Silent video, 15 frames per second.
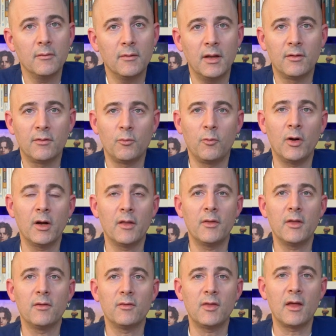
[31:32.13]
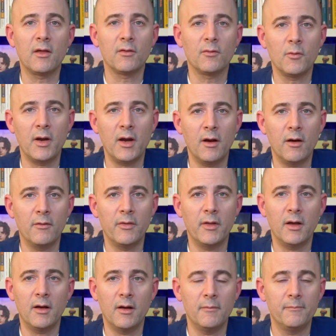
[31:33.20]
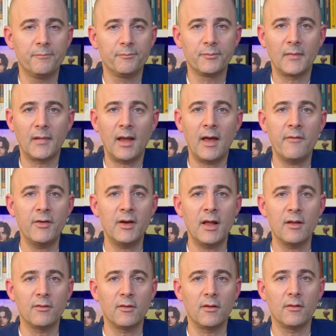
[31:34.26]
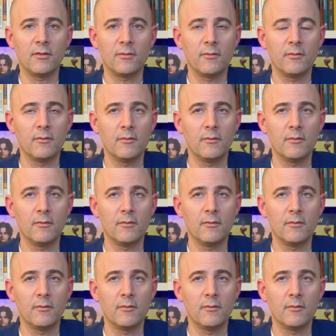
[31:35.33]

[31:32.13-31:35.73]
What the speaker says: It's one of these things where the evidence is,